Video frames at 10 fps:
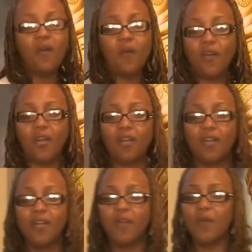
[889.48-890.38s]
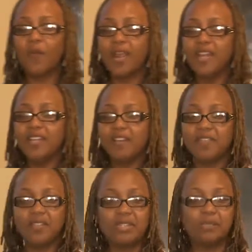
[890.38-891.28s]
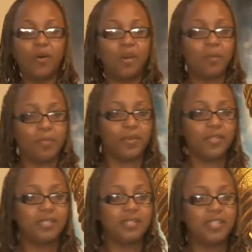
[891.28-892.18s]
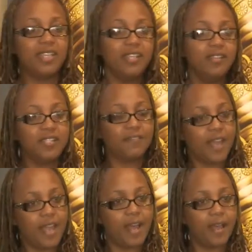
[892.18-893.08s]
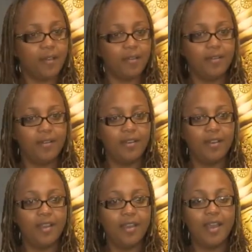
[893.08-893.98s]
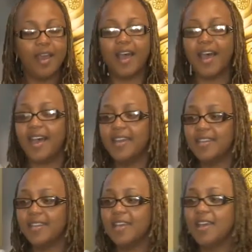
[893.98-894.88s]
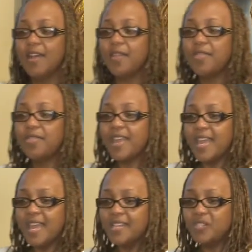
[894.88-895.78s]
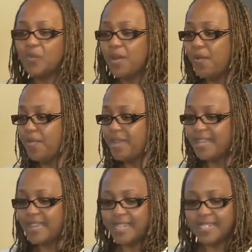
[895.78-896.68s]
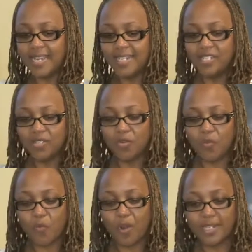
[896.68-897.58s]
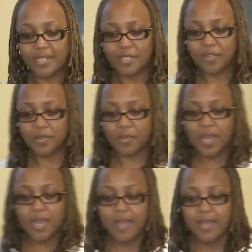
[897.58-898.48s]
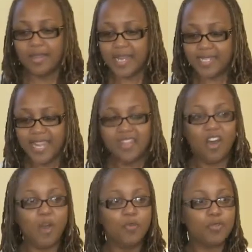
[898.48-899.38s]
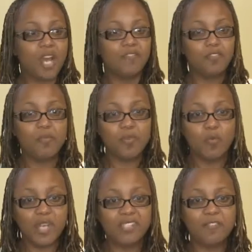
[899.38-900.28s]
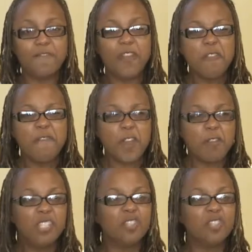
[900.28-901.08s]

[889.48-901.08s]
or, or any of the smaller birds. The eagles fly higher. And they as well, they, they tend to want to, they take the updraft from the wind, so very, very